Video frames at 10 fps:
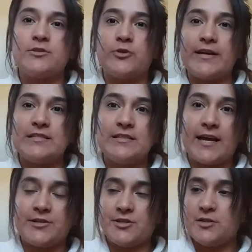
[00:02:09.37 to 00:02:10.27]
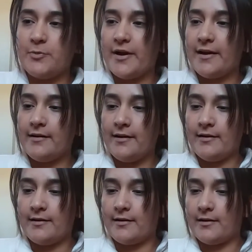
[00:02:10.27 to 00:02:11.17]
Dry texture spray.
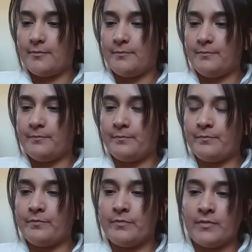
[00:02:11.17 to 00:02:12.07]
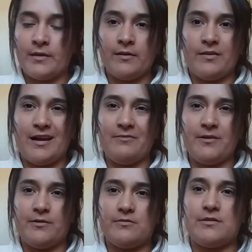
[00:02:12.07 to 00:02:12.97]
I
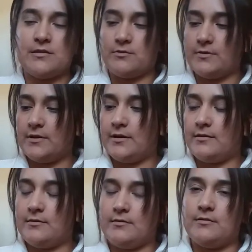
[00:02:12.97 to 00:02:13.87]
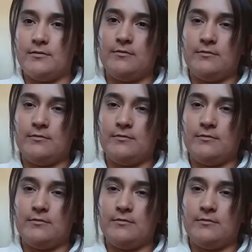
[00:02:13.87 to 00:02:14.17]
haven't used this one yet, so.